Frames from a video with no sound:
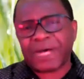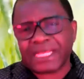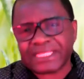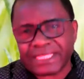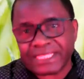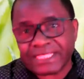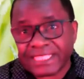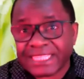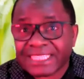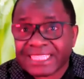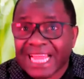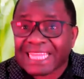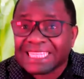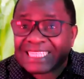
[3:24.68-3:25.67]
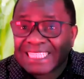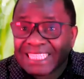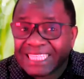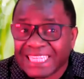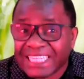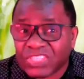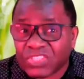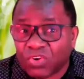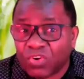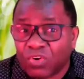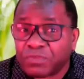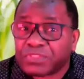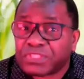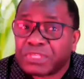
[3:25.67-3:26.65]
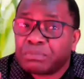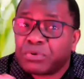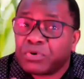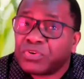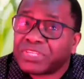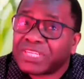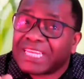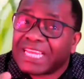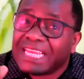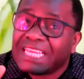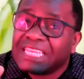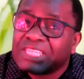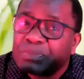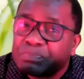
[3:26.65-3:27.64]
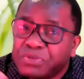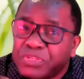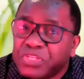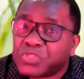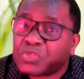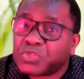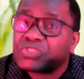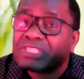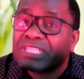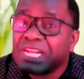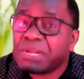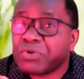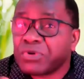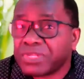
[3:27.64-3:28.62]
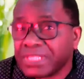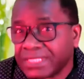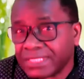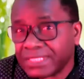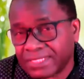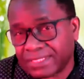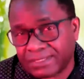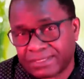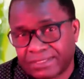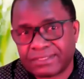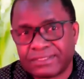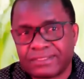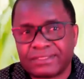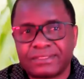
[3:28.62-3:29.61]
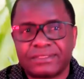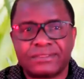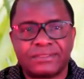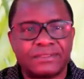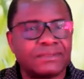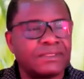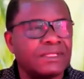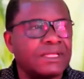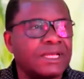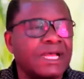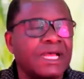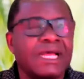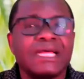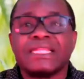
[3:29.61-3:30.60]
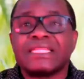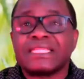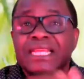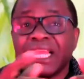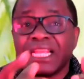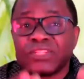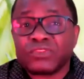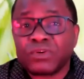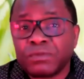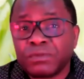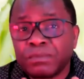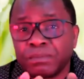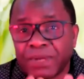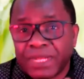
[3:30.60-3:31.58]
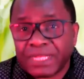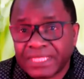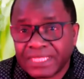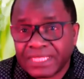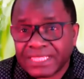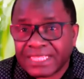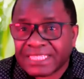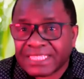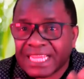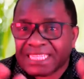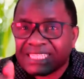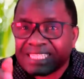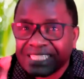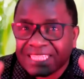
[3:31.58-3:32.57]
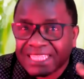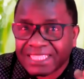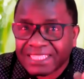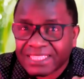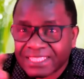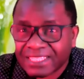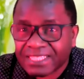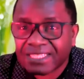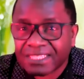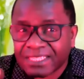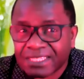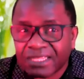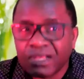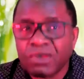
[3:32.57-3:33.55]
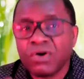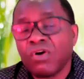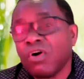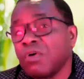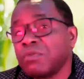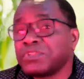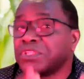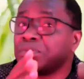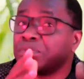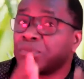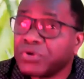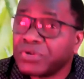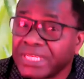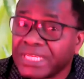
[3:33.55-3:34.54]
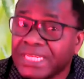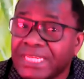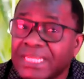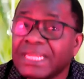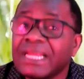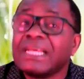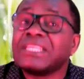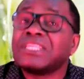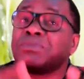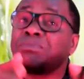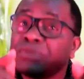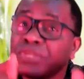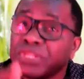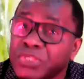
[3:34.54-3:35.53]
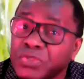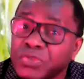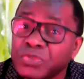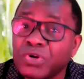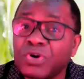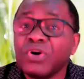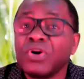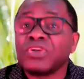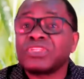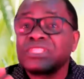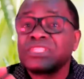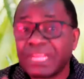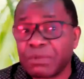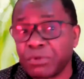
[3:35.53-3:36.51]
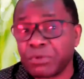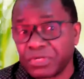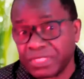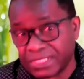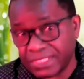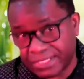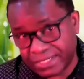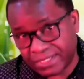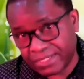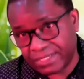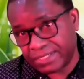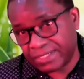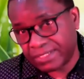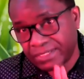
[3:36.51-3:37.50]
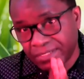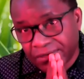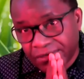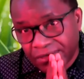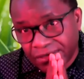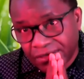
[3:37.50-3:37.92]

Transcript: passage is a series of symbolic spiritual ceremonies. The rite of passage is a series of symbolic spiritual ceremonies